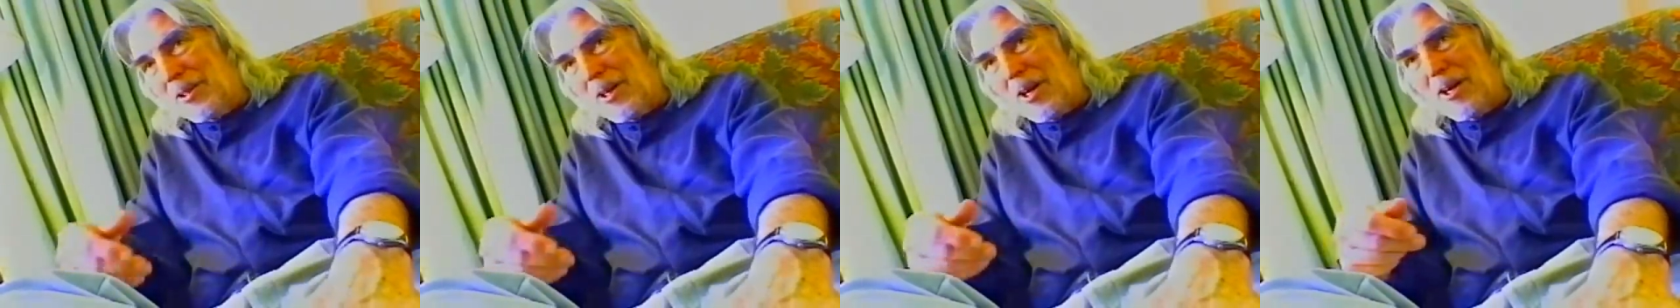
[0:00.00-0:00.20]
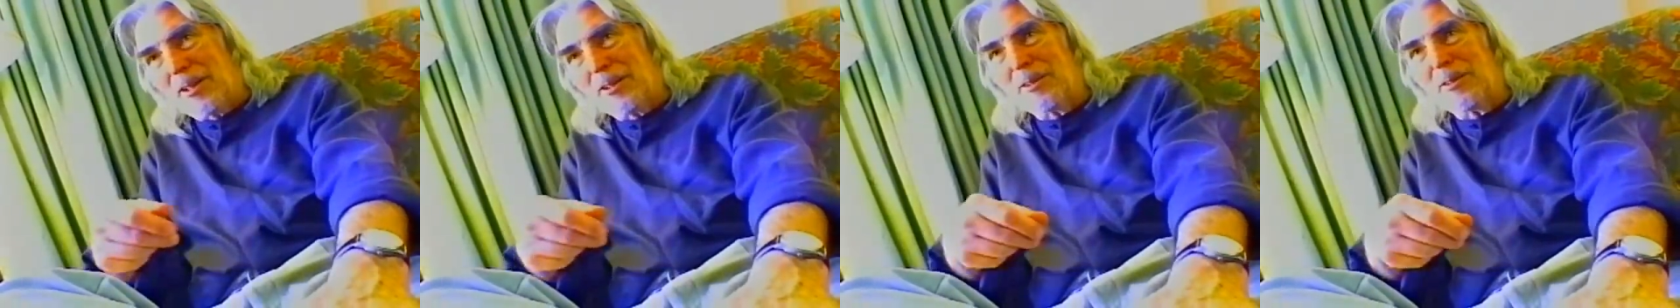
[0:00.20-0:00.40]
those
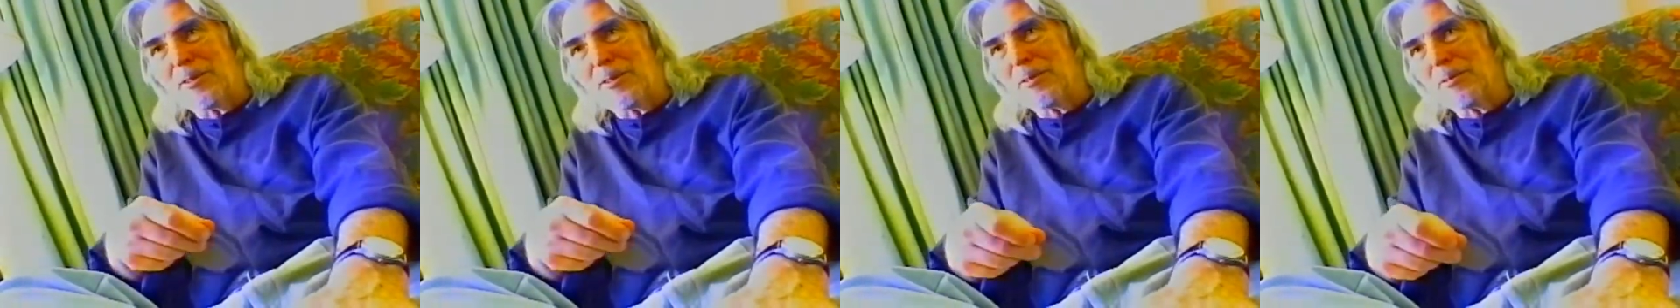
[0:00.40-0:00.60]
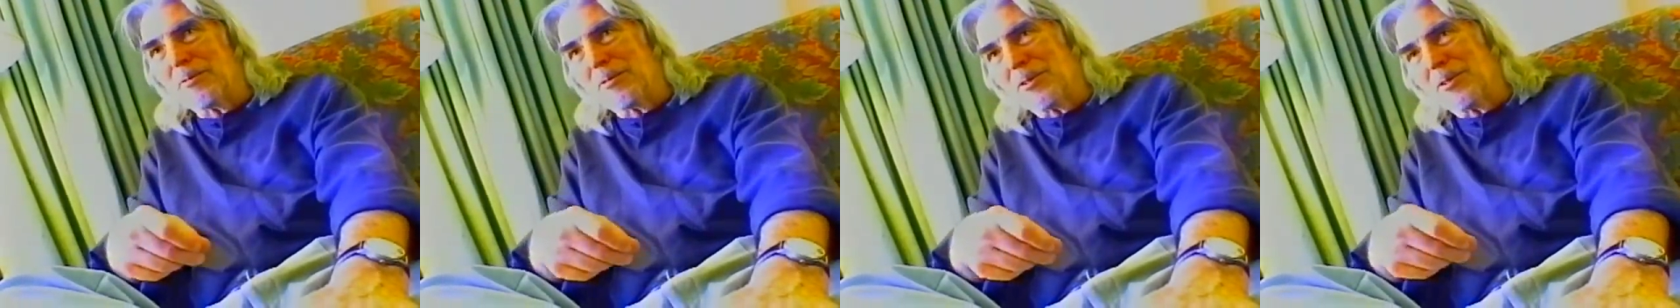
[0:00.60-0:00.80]

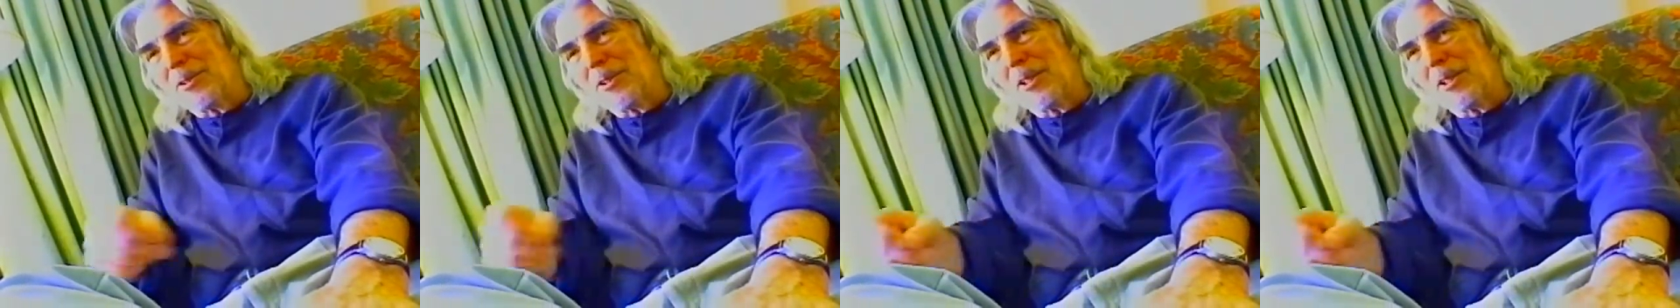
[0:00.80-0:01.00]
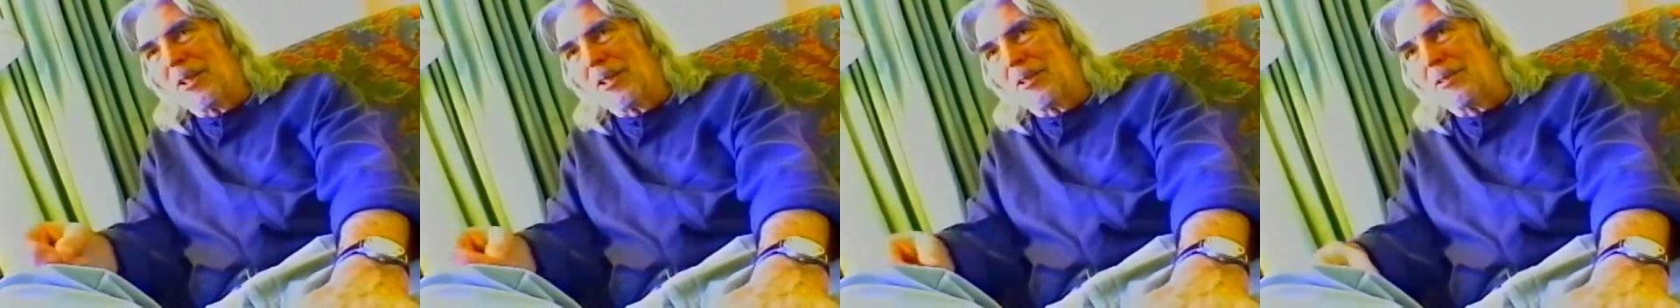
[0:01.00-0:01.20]
doctors who were
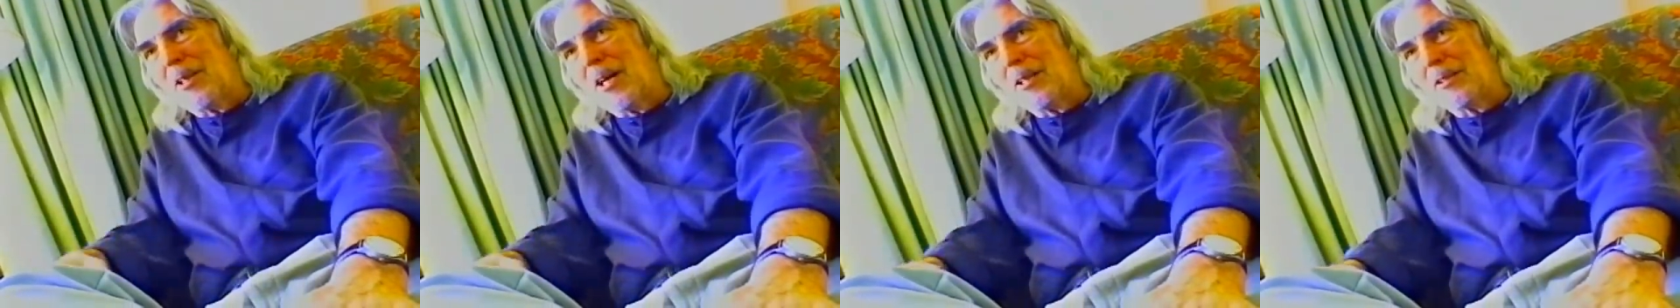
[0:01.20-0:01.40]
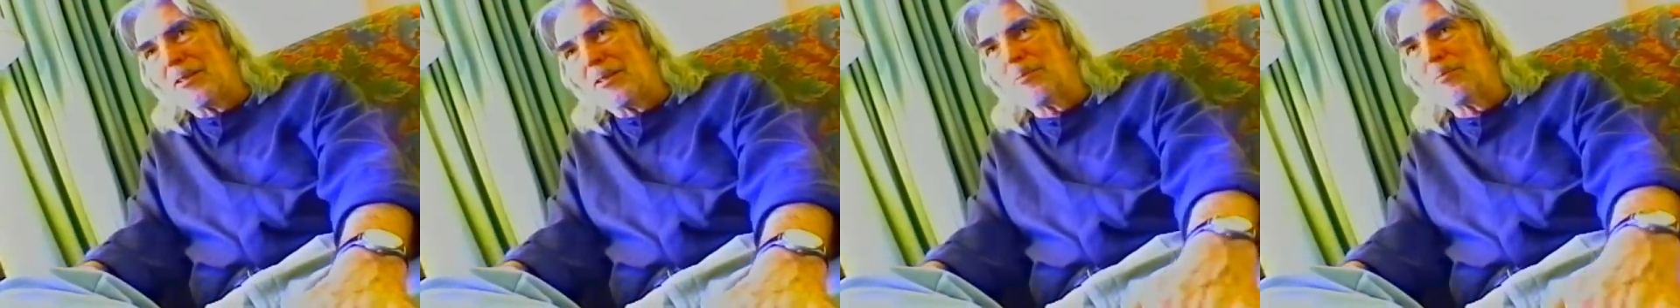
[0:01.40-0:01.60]
signing
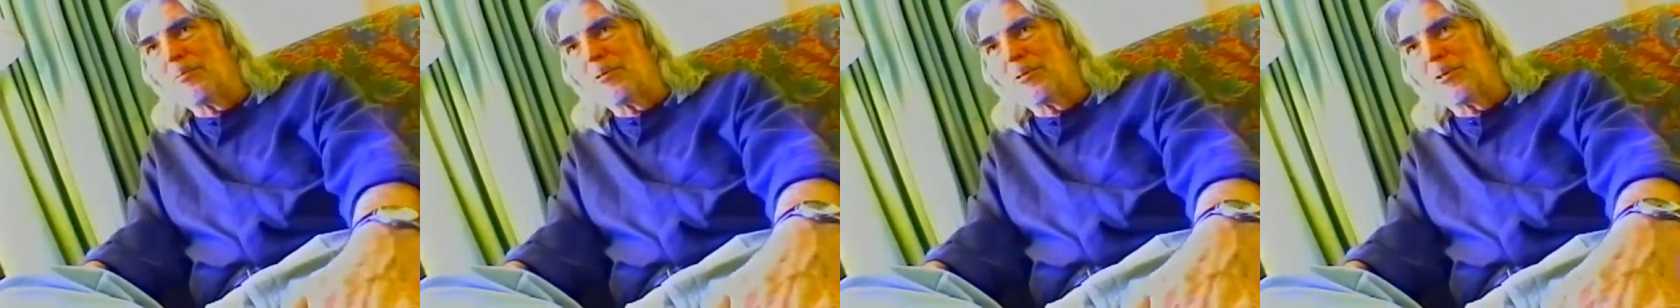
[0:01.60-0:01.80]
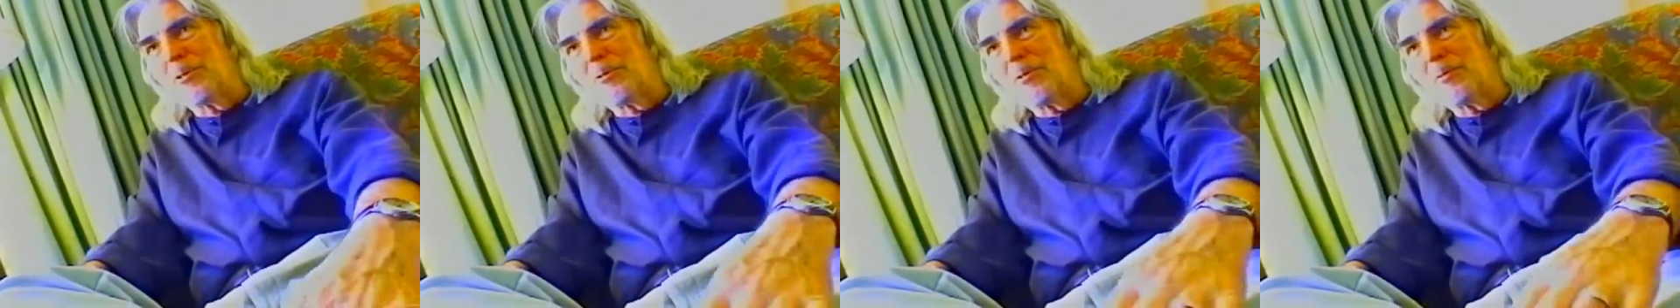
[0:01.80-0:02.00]
lots of
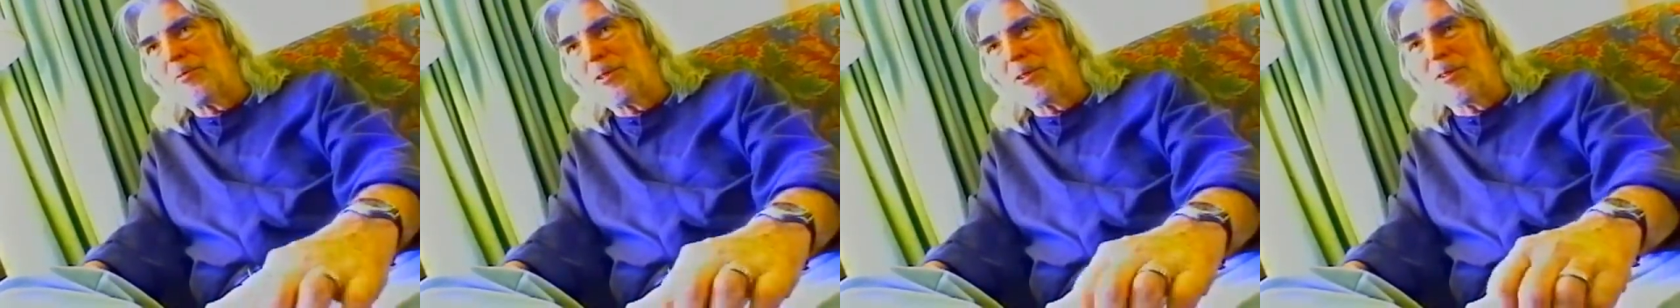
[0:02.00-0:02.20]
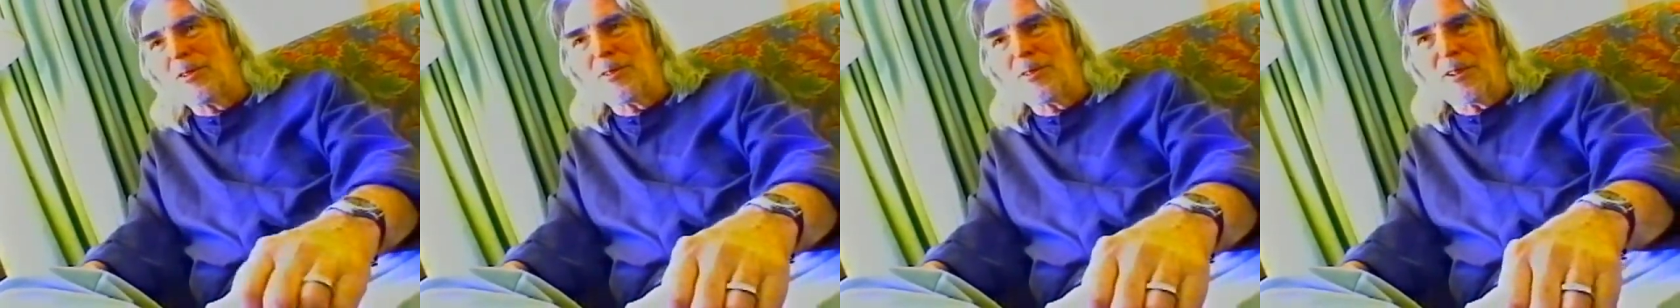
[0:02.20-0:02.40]

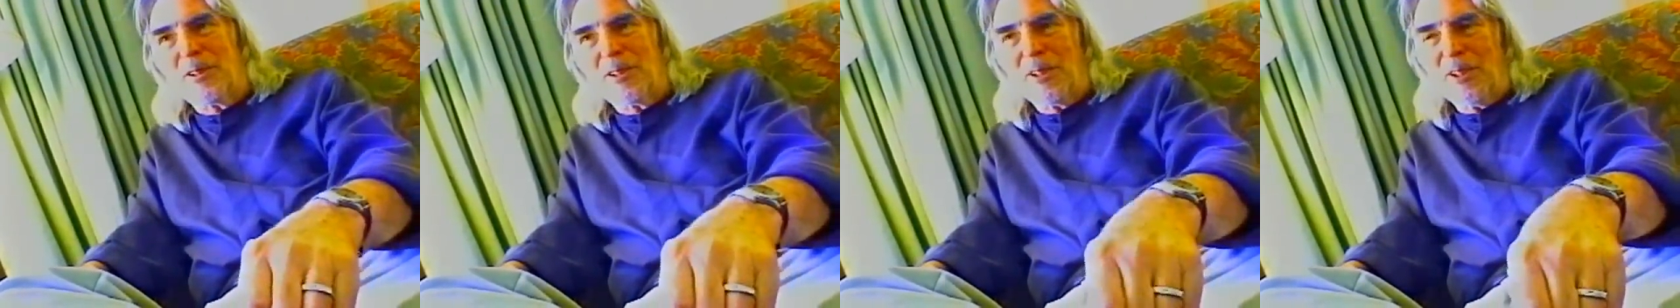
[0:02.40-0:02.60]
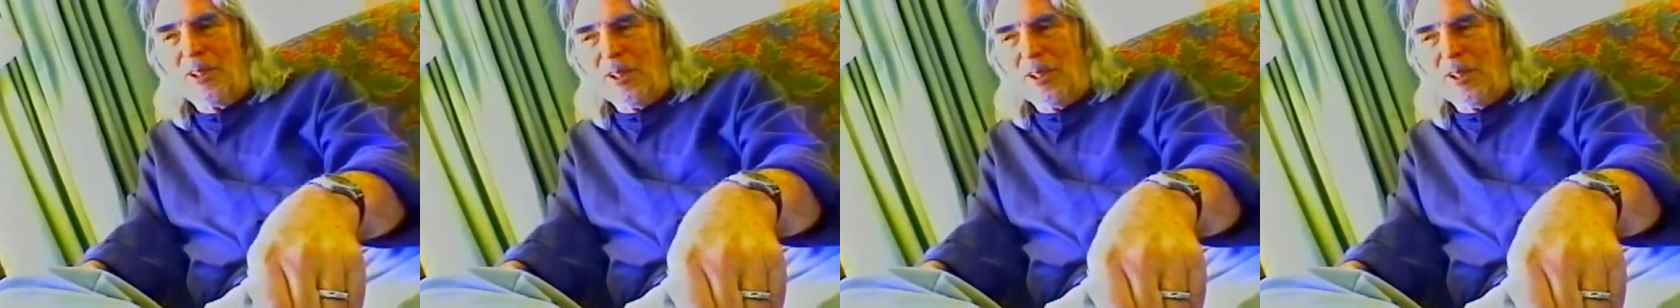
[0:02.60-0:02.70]
prescriptions.